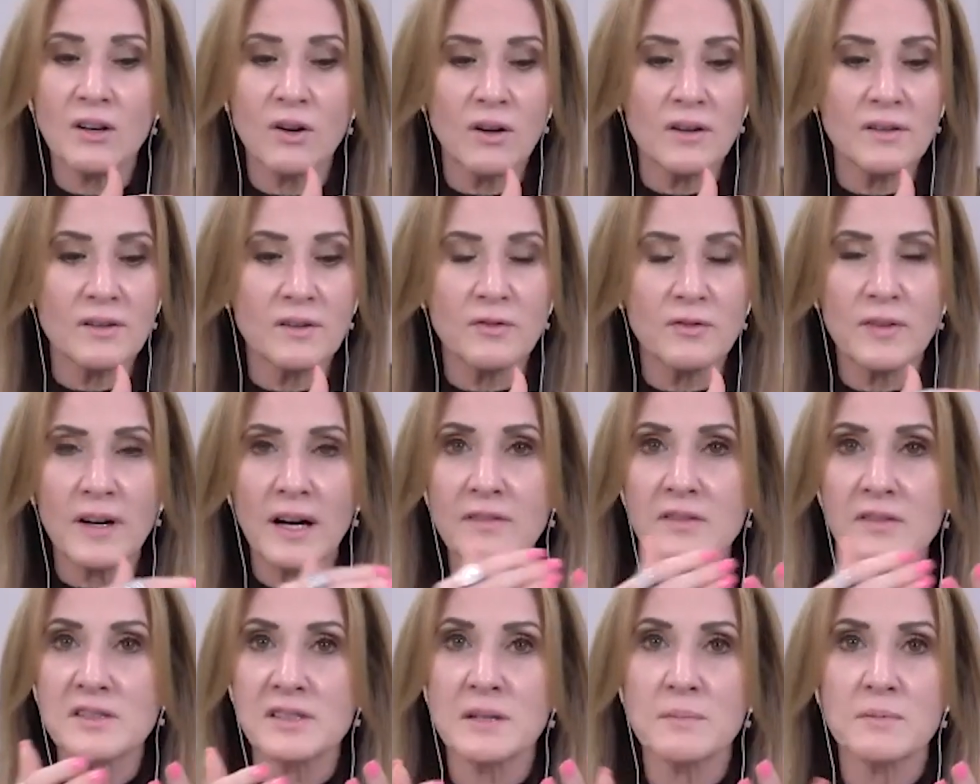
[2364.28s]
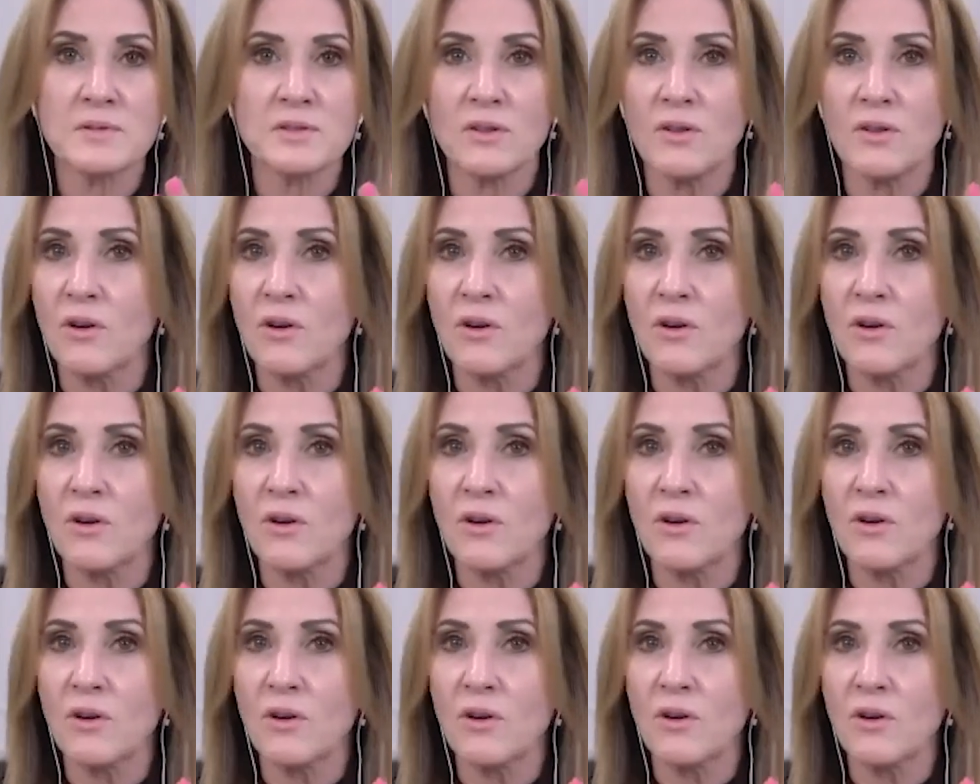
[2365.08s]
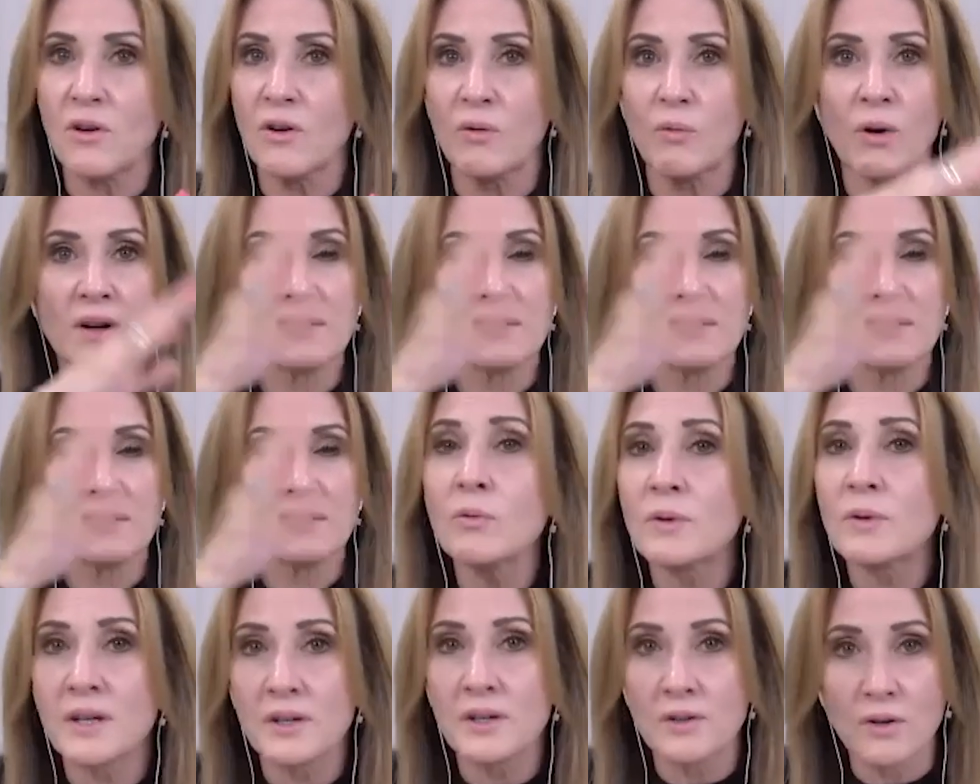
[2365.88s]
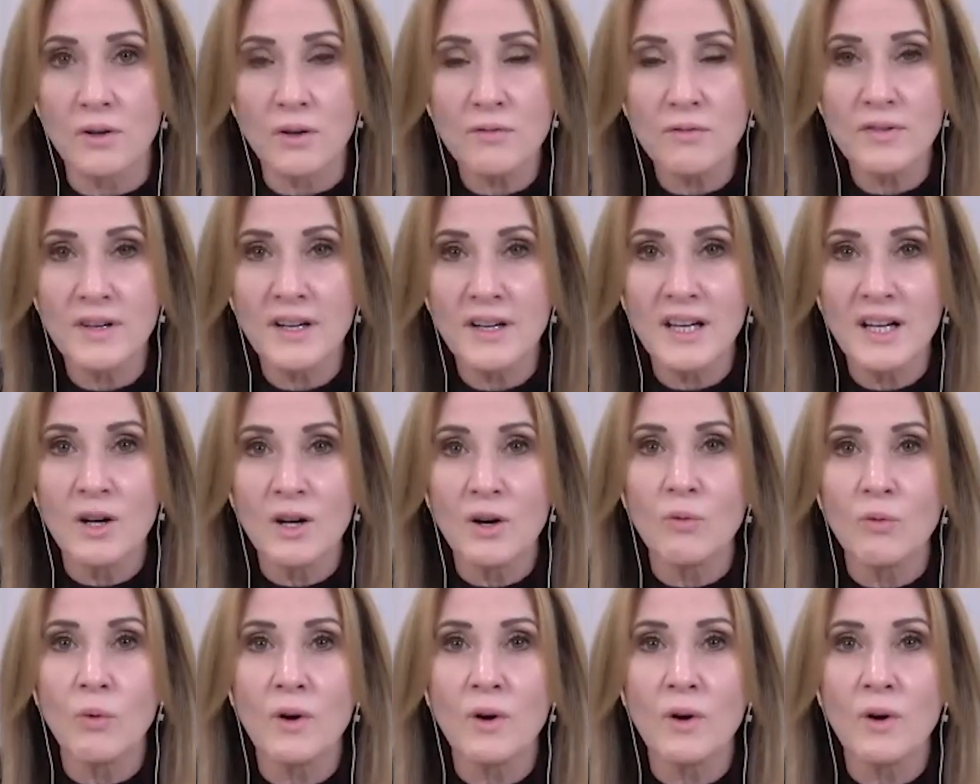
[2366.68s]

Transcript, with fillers: the five steps are are ones that we're all aware of.